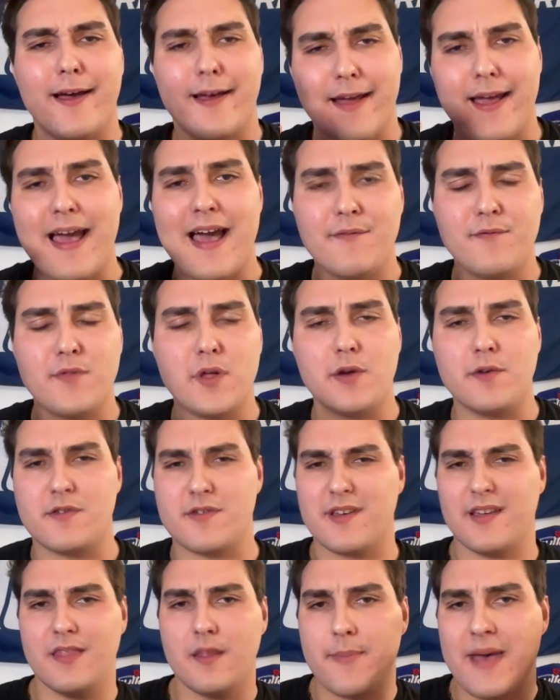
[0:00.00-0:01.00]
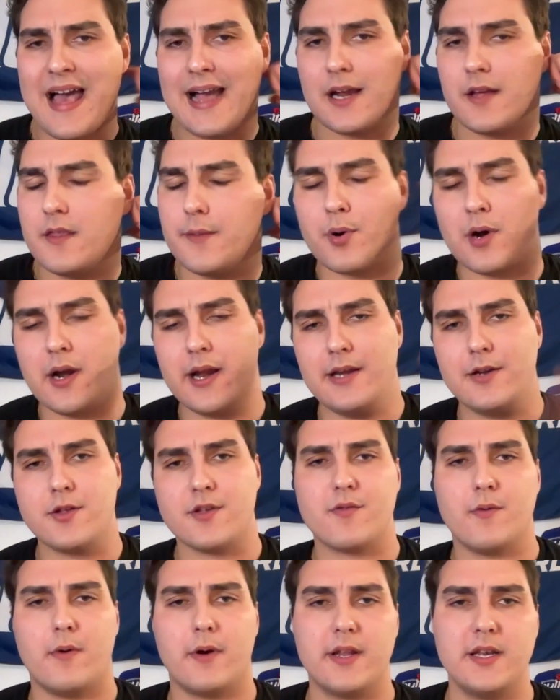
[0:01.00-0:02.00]
have those in the back of the brain. Just
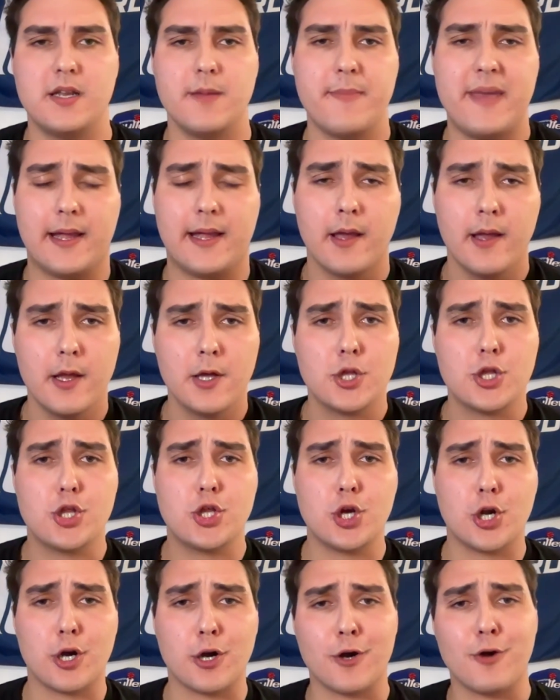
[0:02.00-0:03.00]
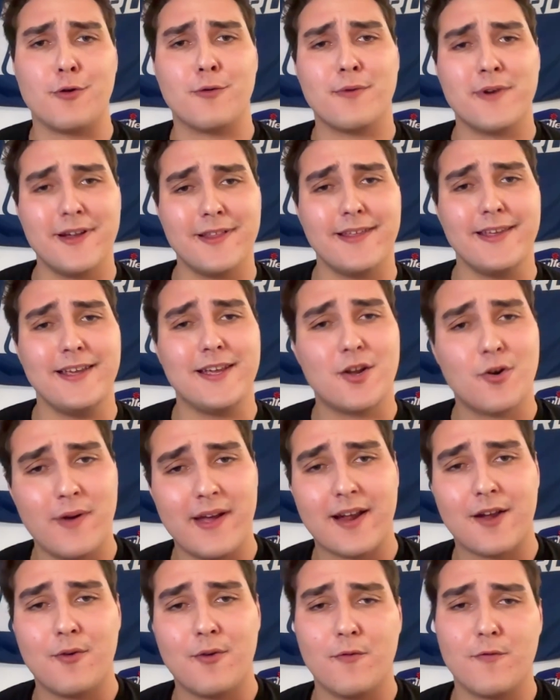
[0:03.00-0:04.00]
wanted to make sure really
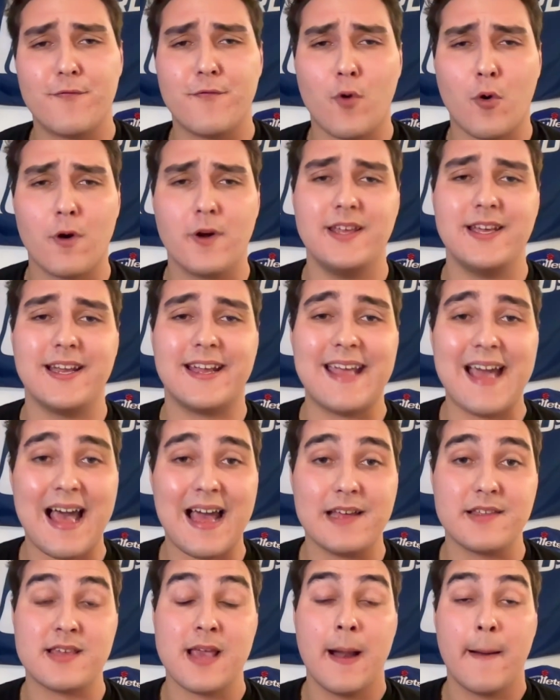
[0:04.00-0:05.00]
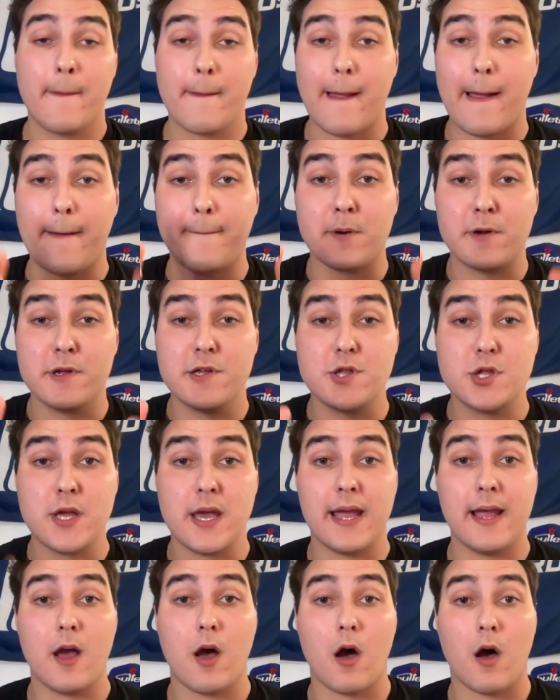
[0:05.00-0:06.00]
quick for you guys. I
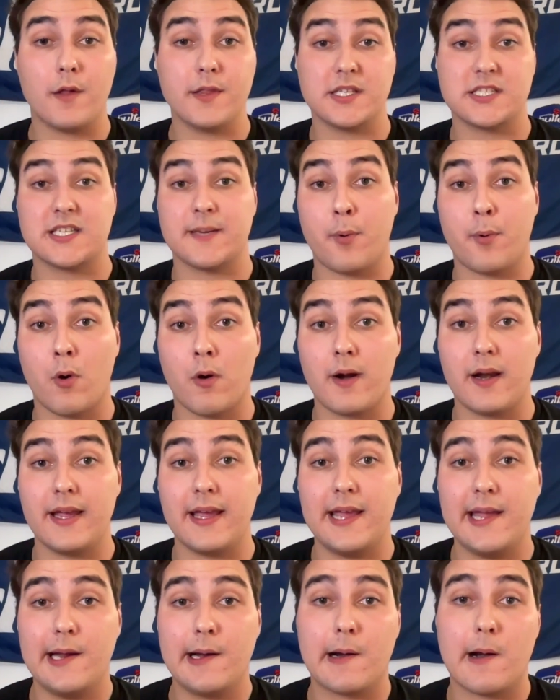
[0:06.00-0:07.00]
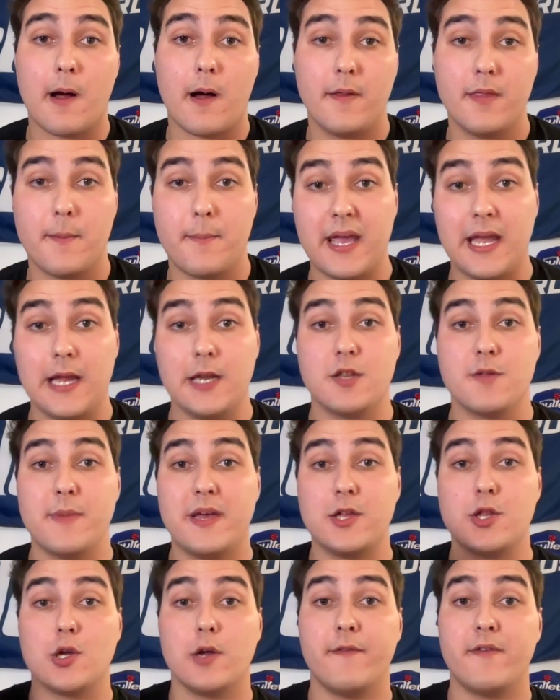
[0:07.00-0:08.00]
appreciate all the support here on the page. Make
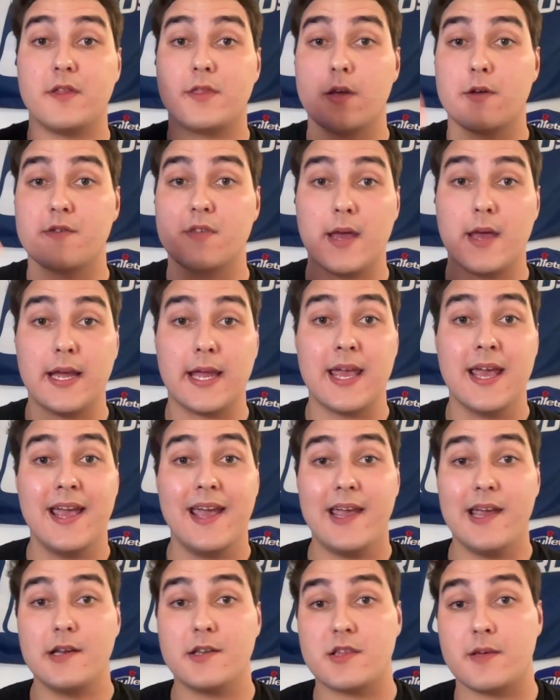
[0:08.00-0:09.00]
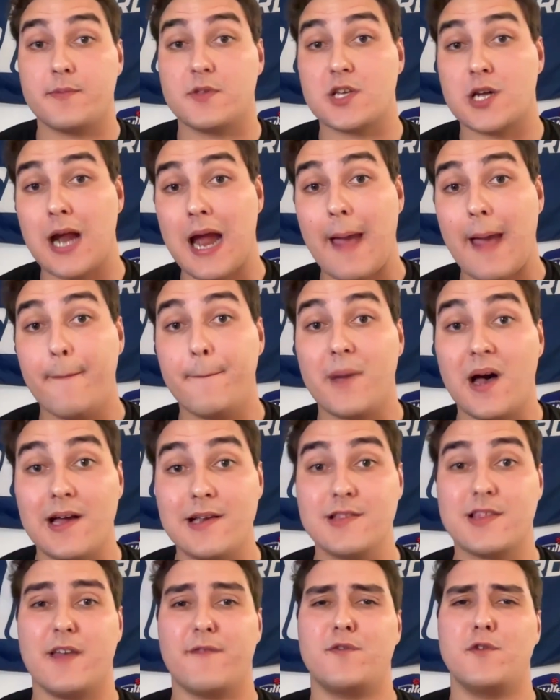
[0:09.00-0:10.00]
sure you've hit those like and subscribe
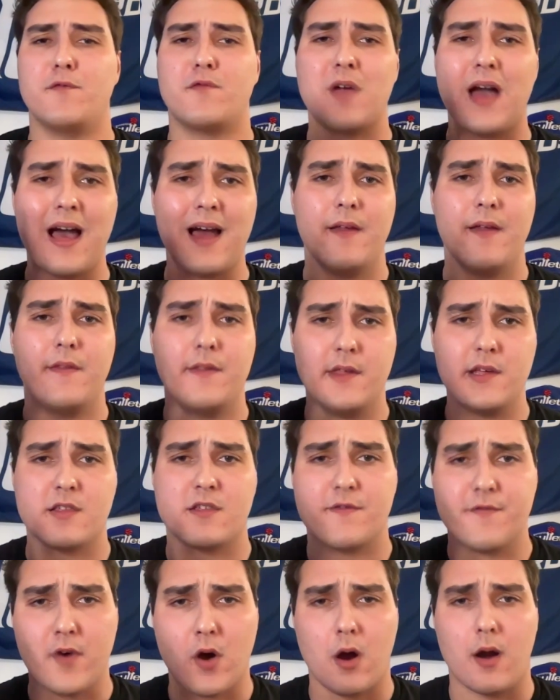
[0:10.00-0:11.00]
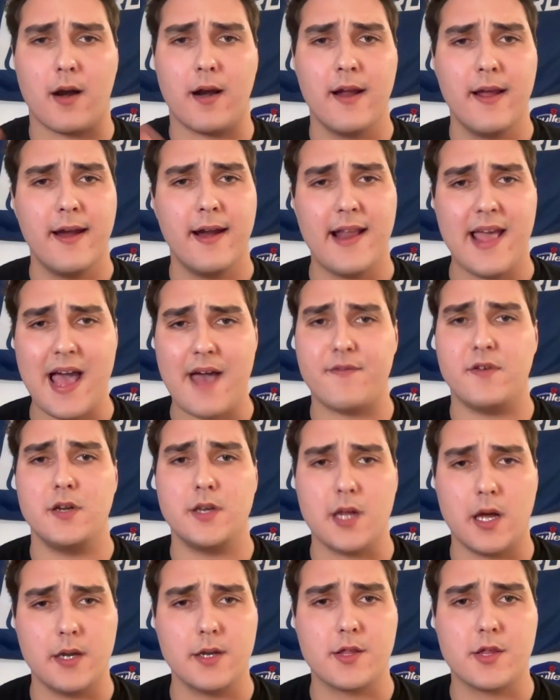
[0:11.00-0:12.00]
buttons if you've gotten this far and haven't
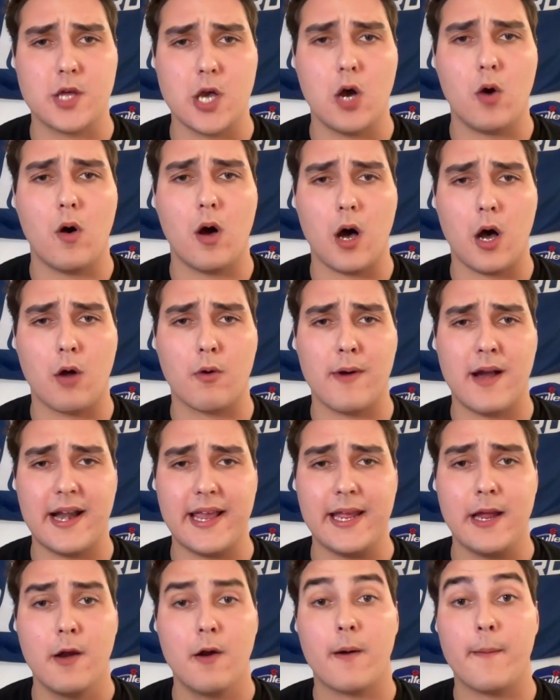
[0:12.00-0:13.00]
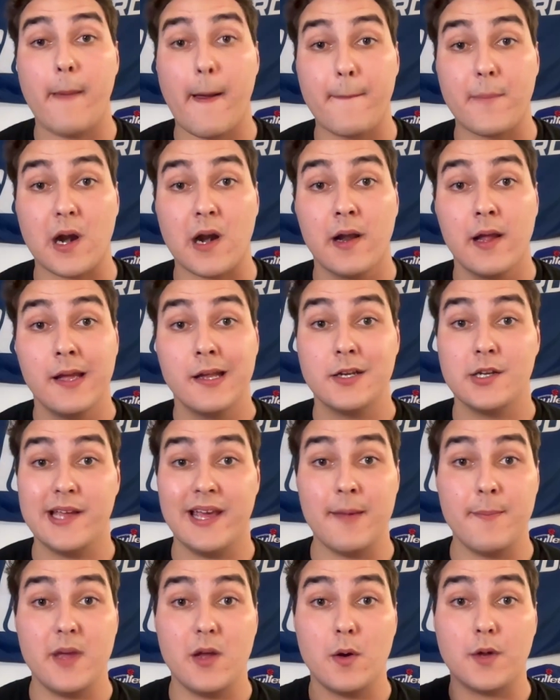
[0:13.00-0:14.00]
done so already. Remember,
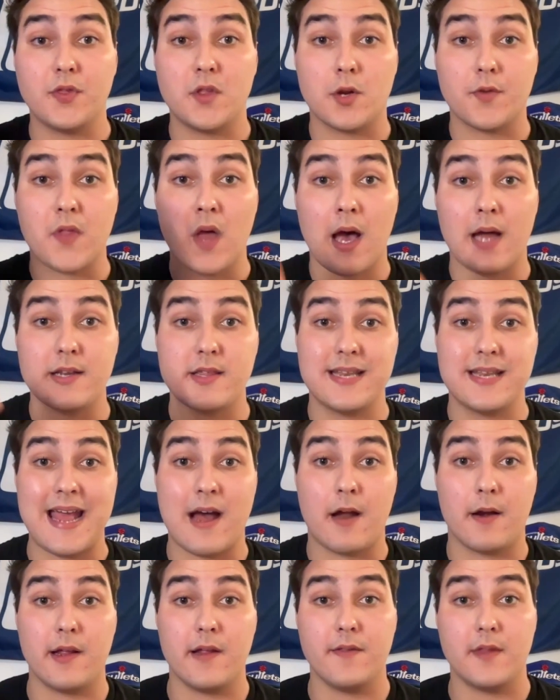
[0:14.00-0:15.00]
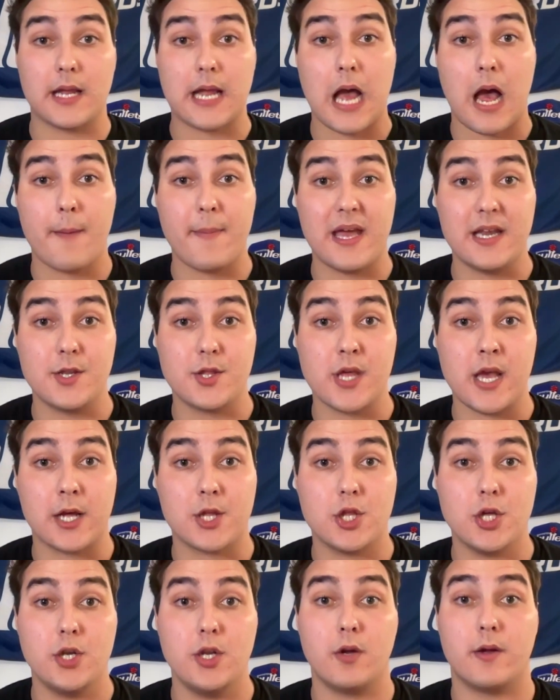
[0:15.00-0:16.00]
hit me with your thoughts down in the comment
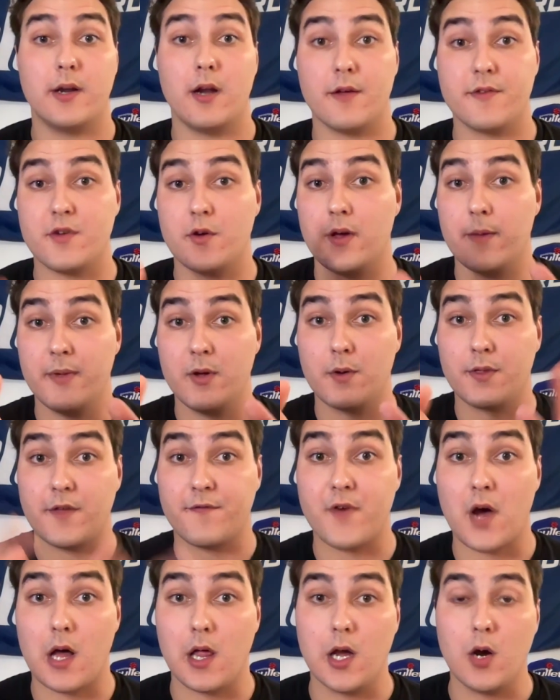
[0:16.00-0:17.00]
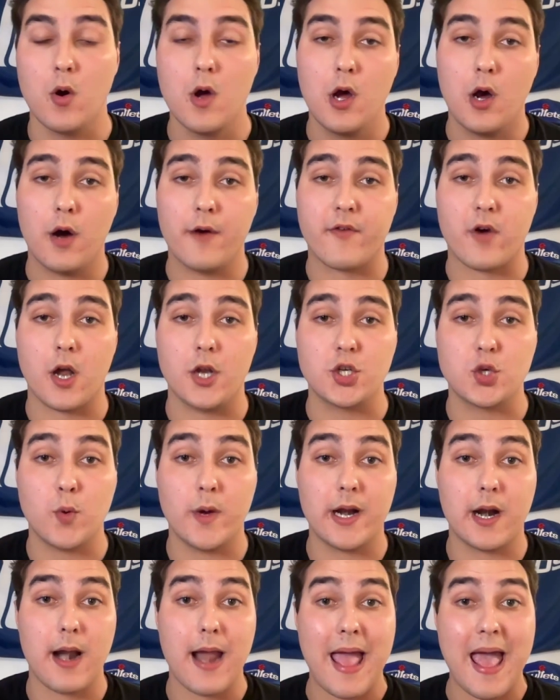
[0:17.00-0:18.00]
section. You can also hit me with the follow over on
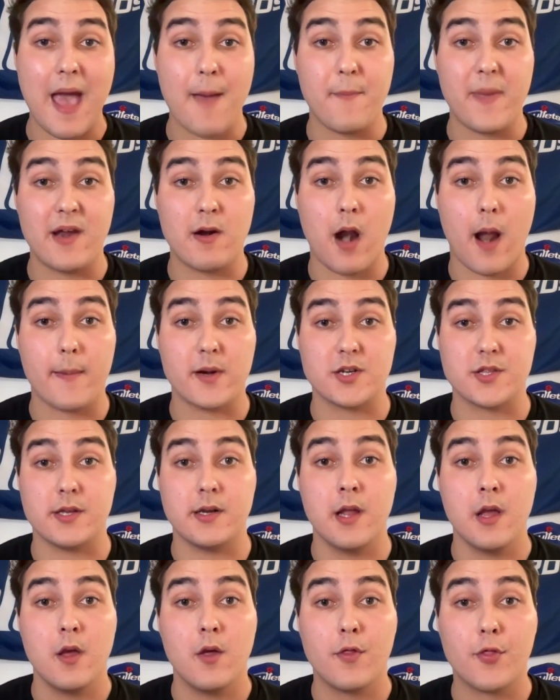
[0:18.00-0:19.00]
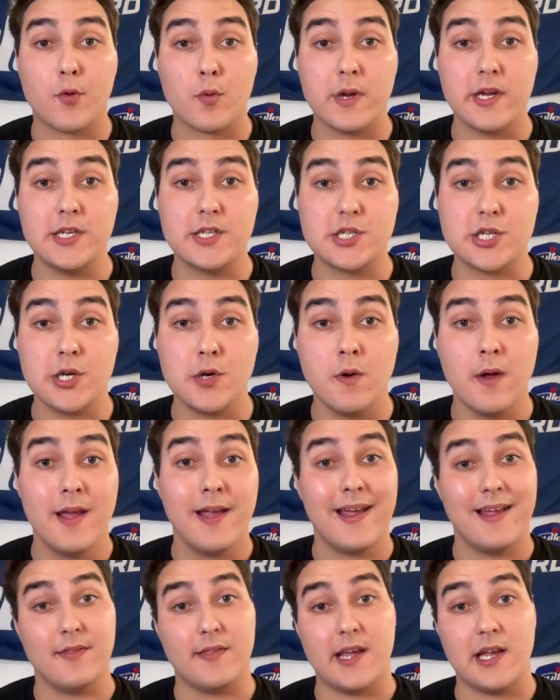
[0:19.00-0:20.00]
Twitter at Ben Robertson32.
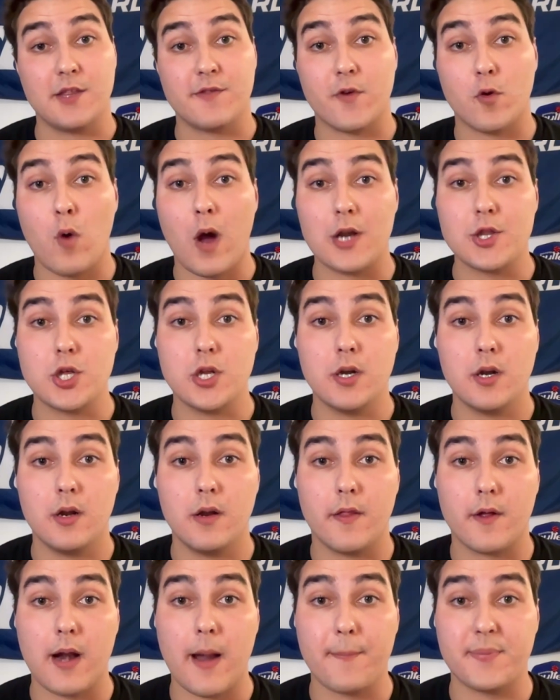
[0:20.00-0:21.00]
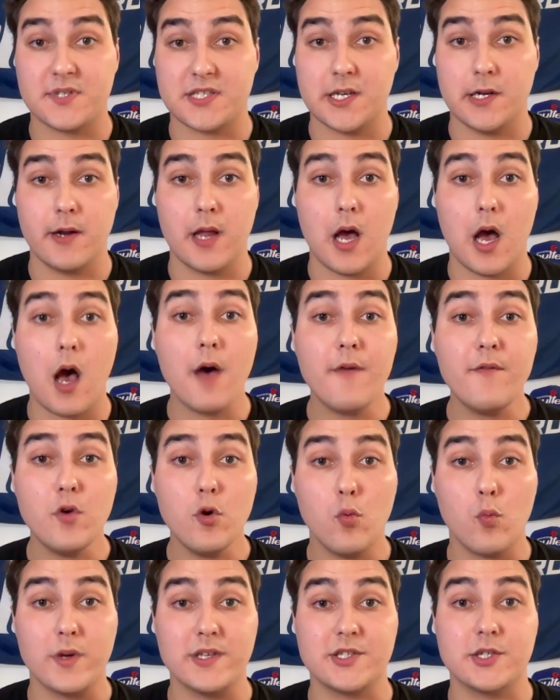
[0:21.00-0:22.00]
And thanks for watching another episode of
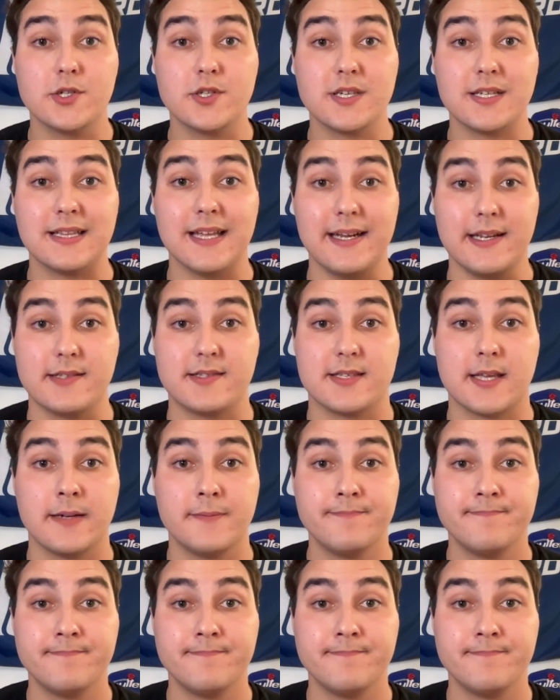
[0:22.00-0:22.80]
Wizards Latest.